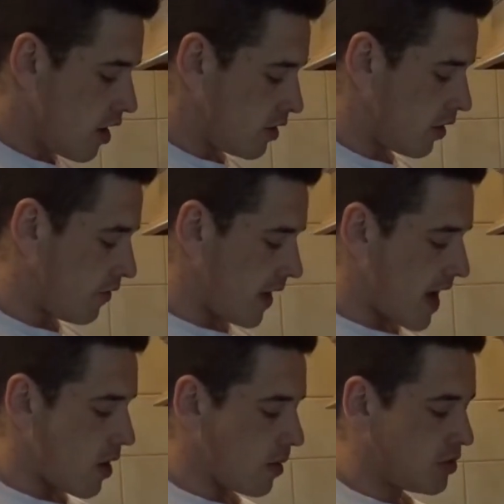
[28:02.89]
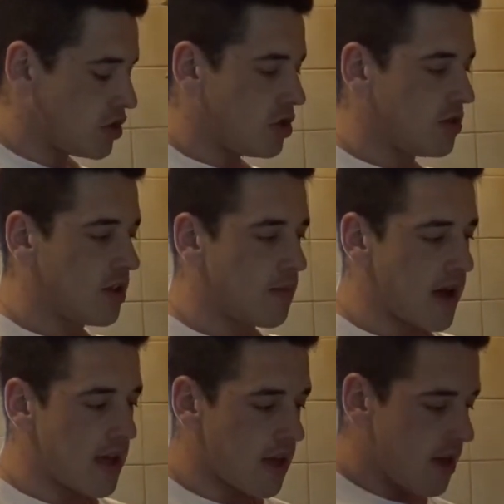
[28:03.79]
So for now, I'm just using
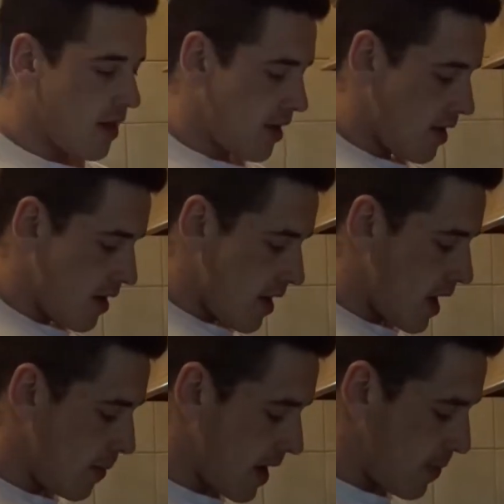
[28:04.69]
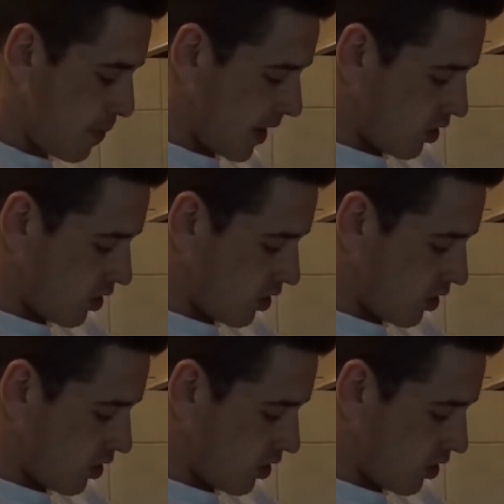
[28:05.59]
my Himalayan pink